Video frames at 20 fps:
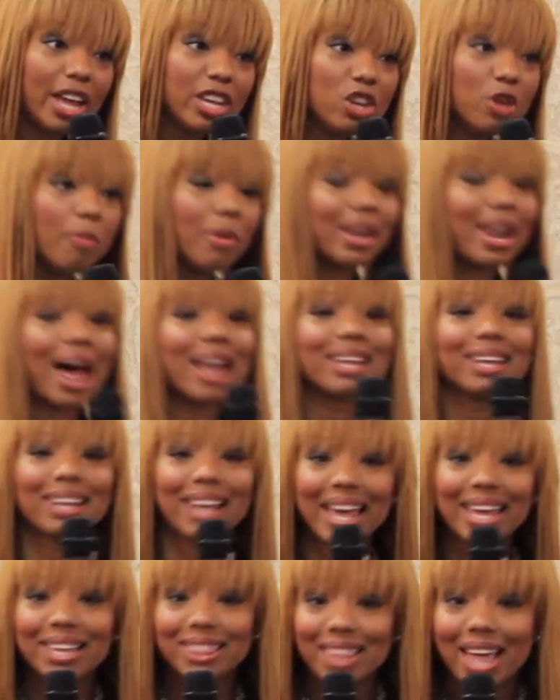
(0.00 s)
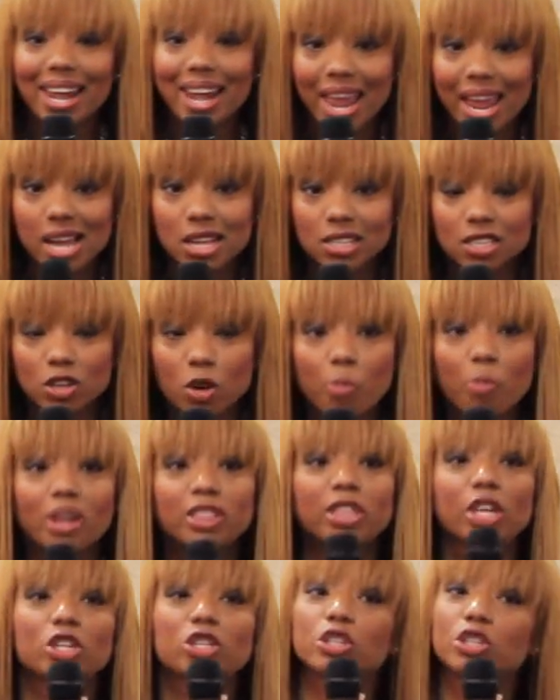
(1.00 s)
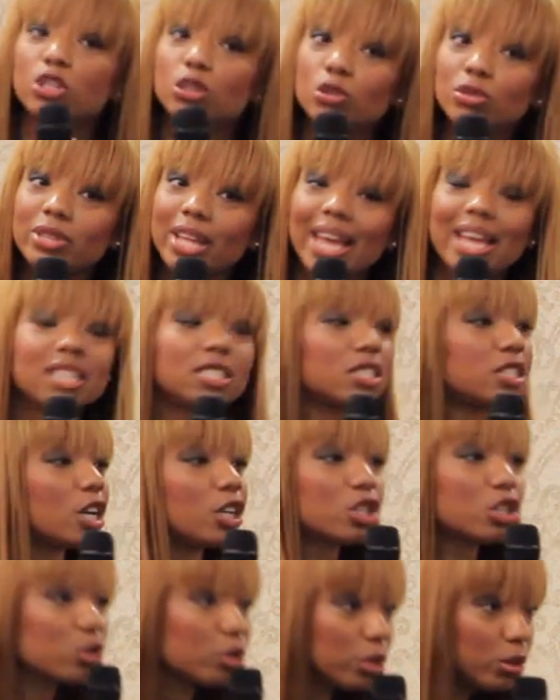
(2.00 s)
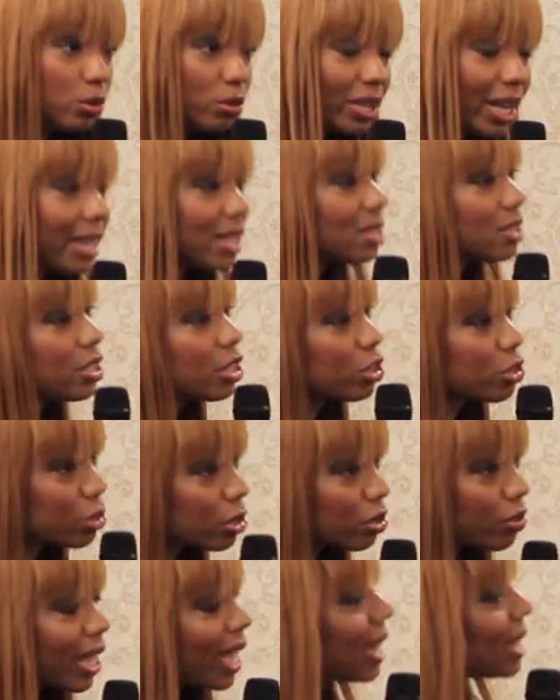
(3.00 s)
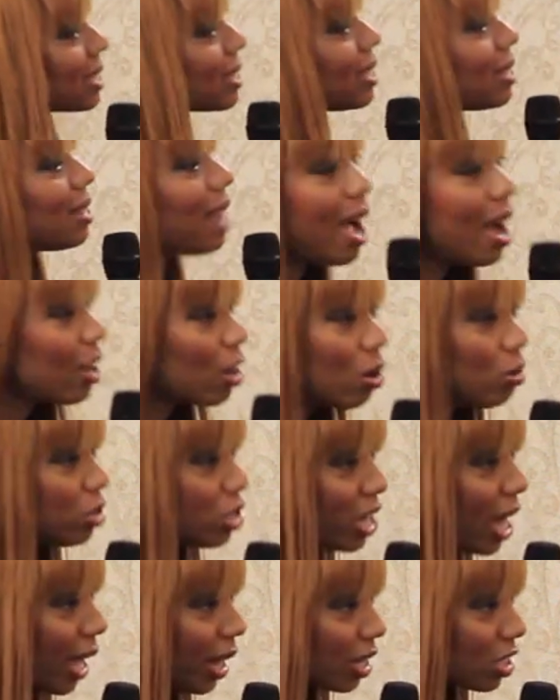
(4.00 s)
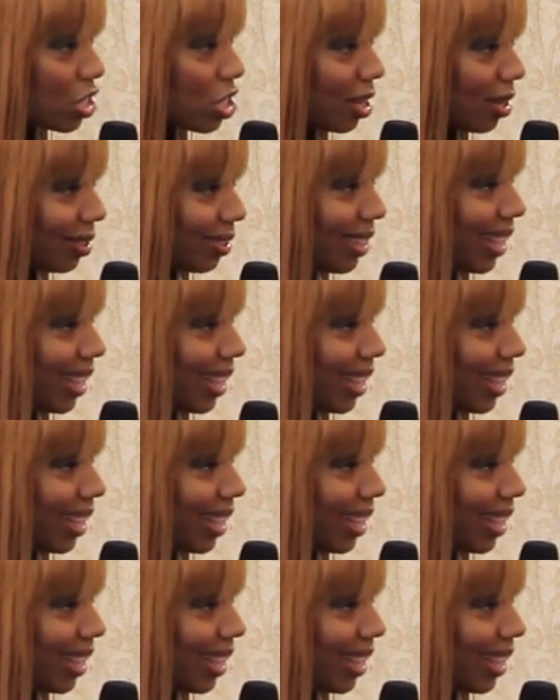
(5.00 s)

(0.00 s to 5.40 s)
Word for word: And you may not like that answer, but the truth is the truth is the truth. And it's not going to change.